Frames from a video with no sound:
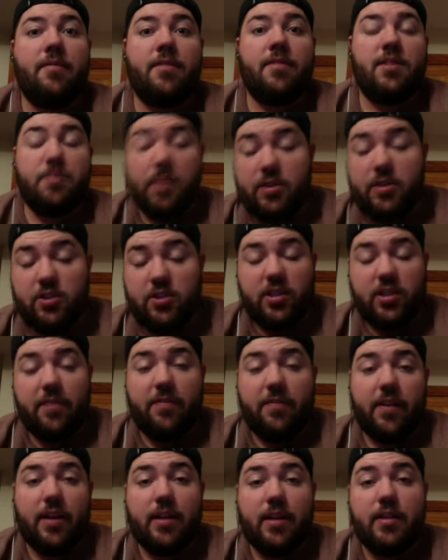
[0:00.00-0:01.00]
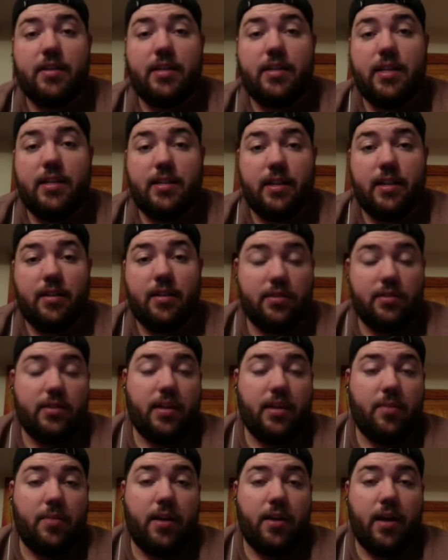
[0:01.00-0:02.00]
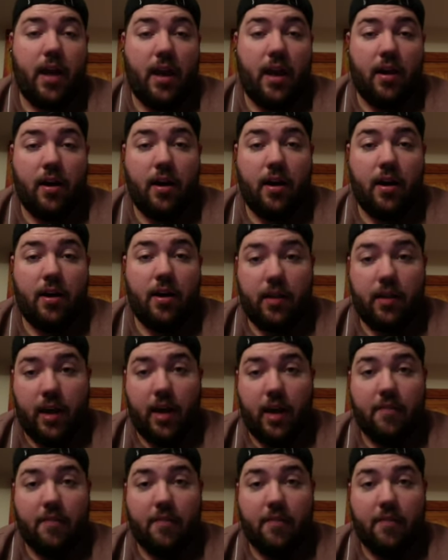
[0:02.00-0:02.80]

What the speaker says: specific details that we got